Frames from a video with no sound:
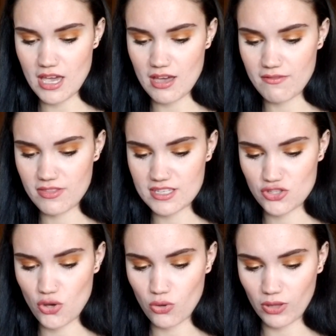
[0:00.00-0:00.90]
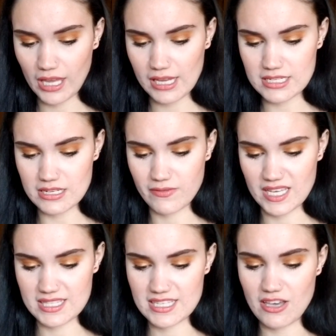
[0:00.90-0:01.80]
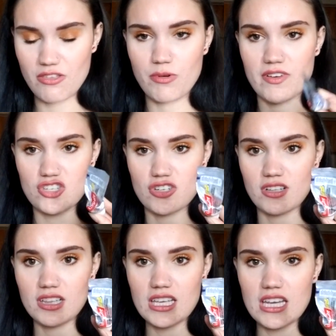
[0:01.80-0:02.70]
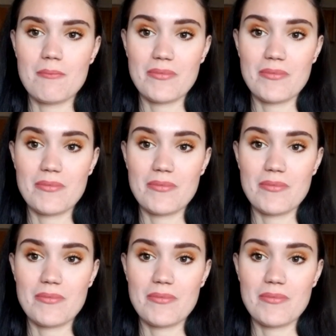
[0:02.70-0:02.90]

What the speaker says: of this Colgate Advanced Health Professional Clean.